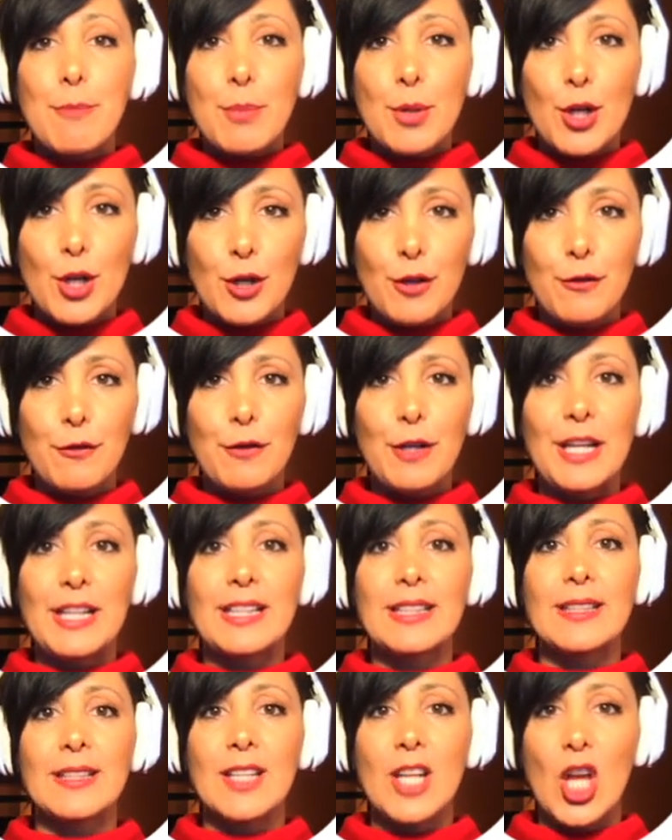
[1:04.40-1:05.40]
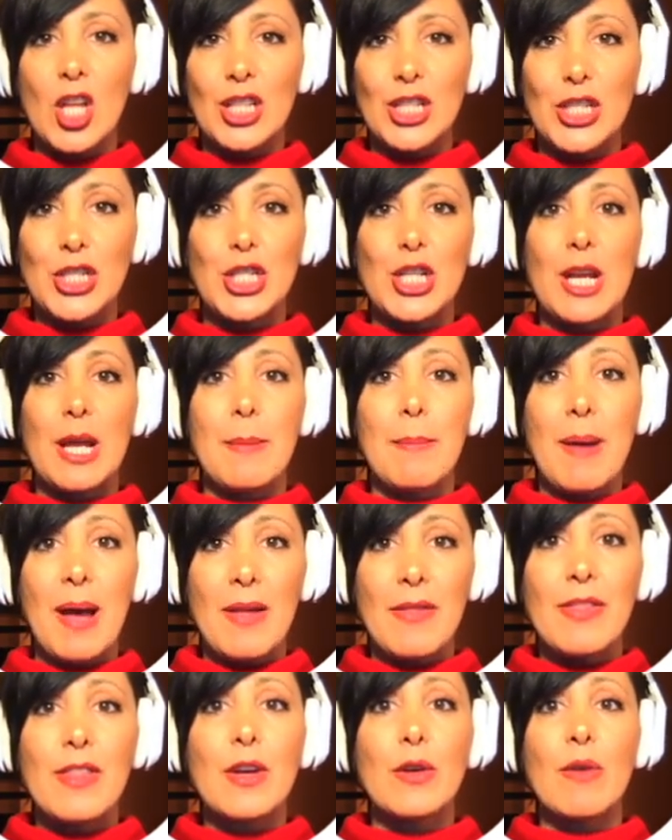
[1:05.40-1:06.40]
perfect knowledge
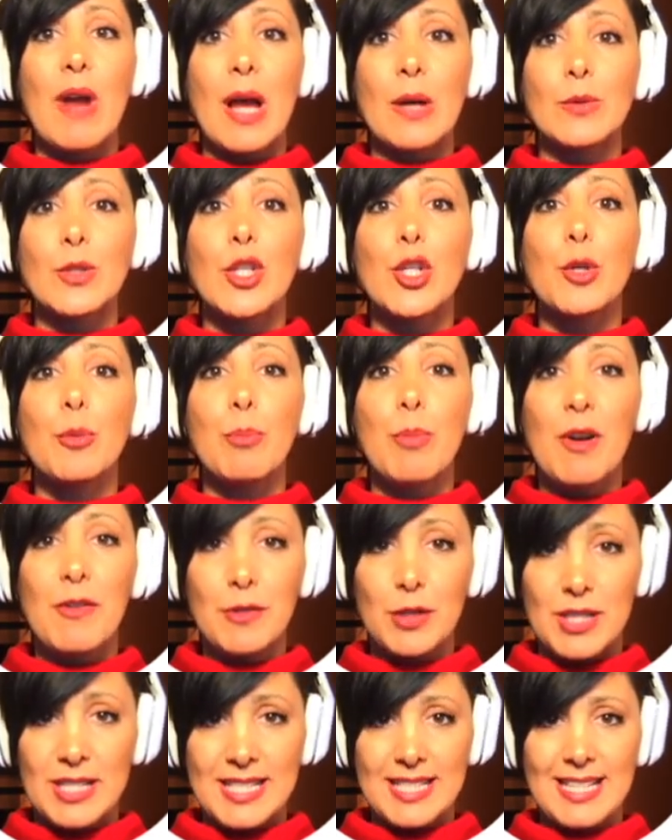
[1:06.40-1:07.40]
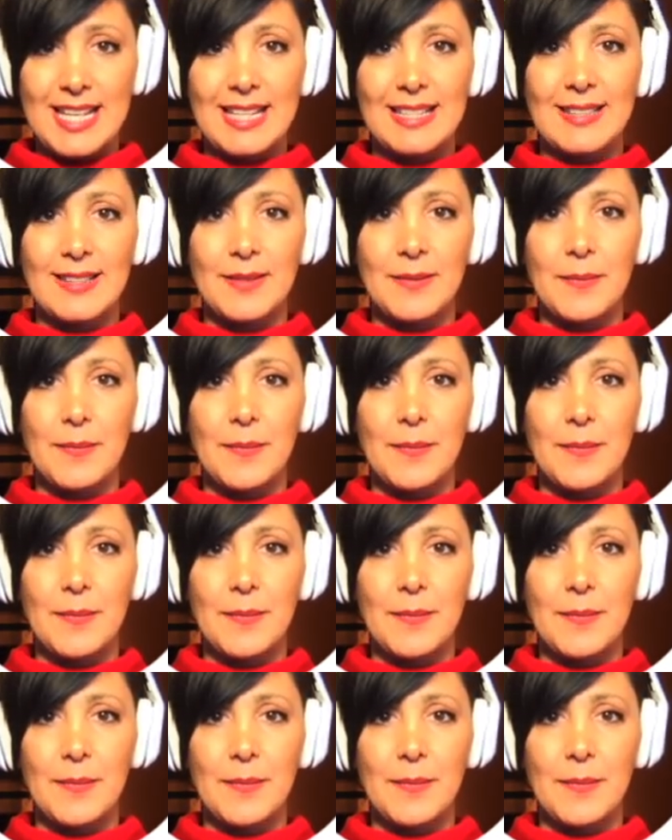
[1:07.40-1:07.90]
about the router buffer state.